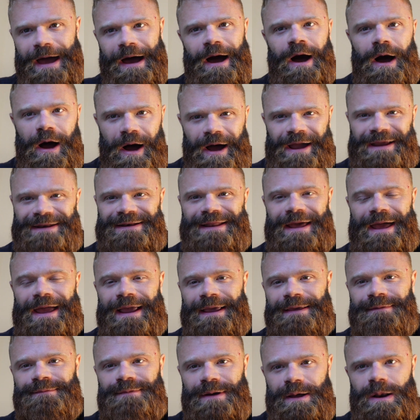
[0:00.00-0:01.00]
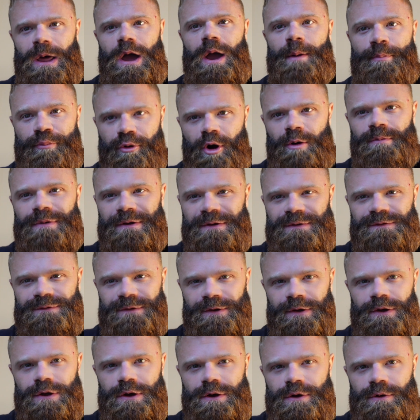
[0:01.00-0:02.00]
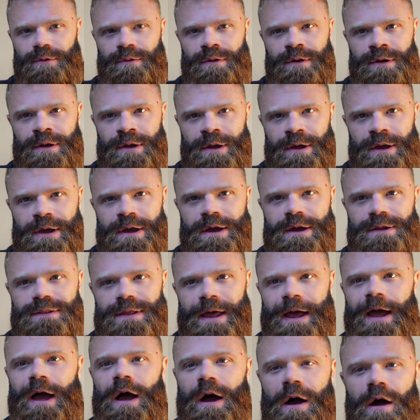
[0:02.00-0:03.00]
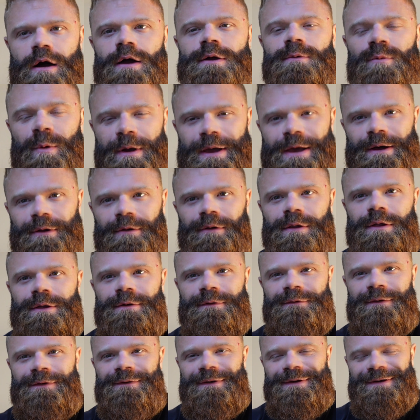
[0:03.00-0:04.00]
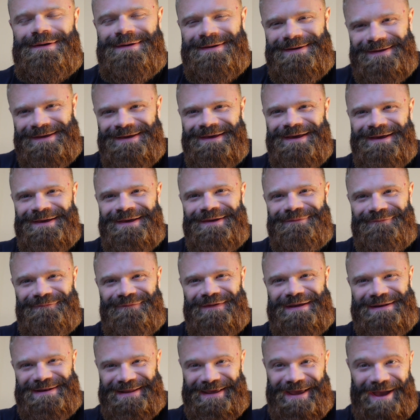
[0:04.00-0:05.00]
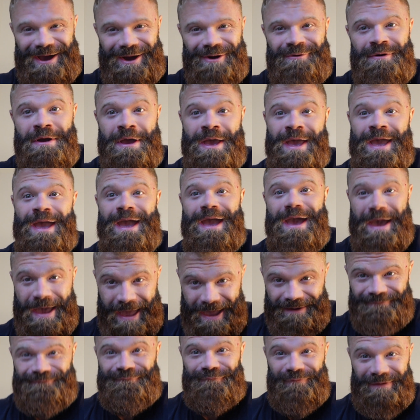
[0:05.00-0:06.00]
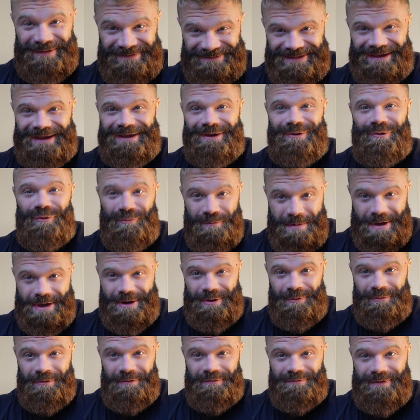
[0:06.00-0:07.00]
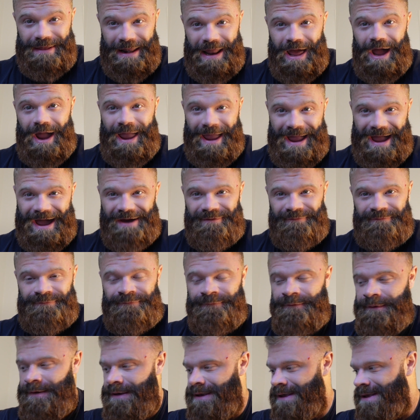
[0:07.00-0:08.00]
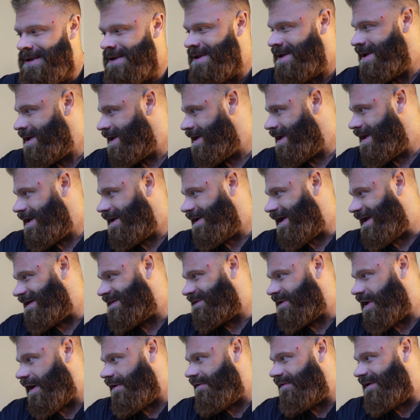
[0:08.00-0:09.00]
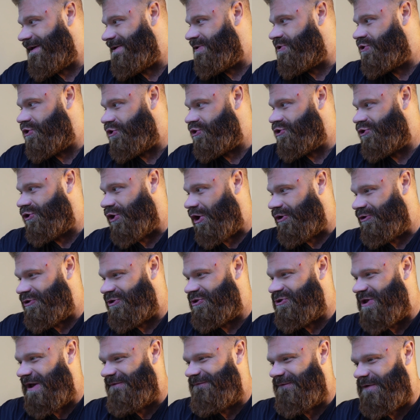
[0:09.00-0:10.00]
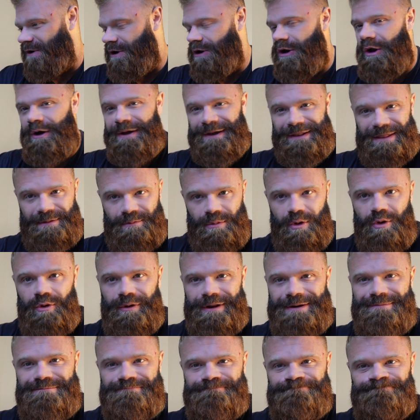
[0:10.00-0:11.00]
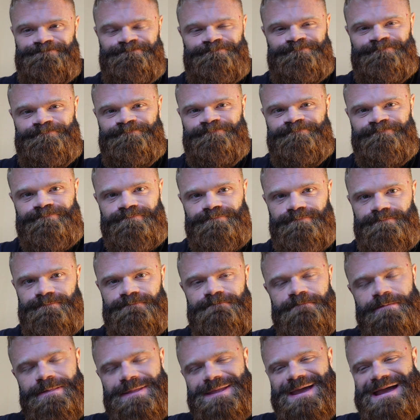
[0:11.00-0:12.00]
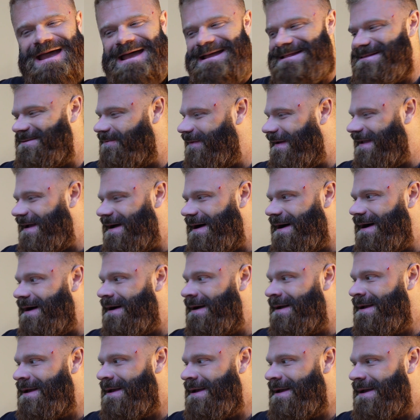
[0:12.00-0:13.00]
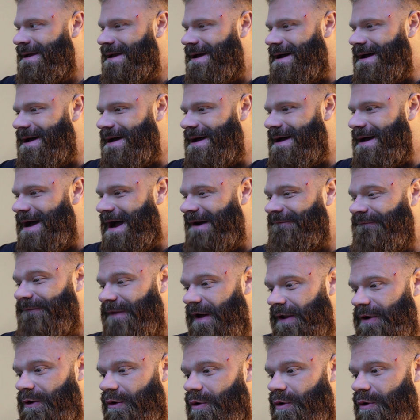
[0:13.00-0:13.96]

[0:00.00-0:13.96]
a high day, and I promise to you that I will video every single meal that I have. It's currently just gone 7 o'clock in the morning, and we have done